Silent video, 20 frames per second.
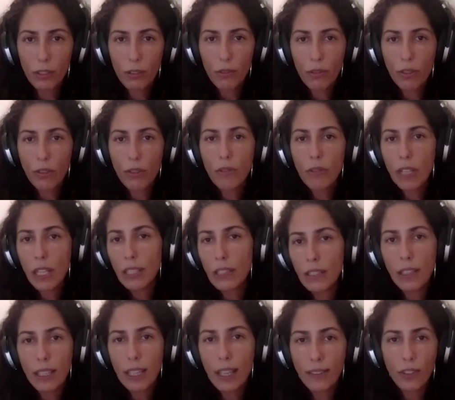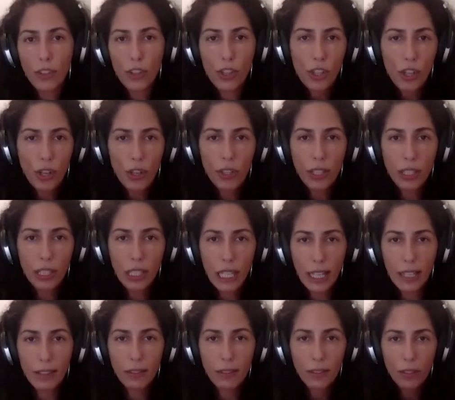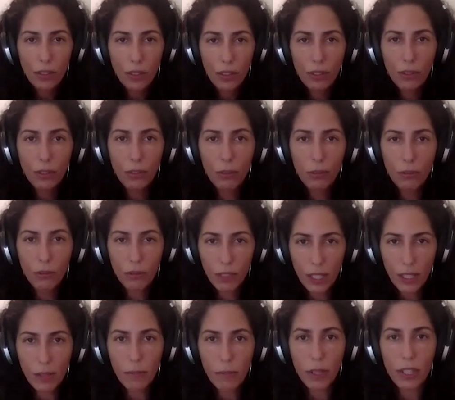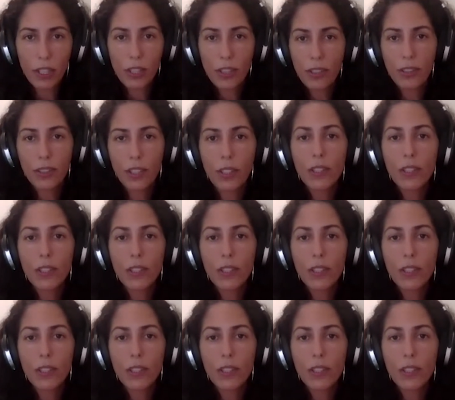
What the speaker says: So you need to get the churn down to this much,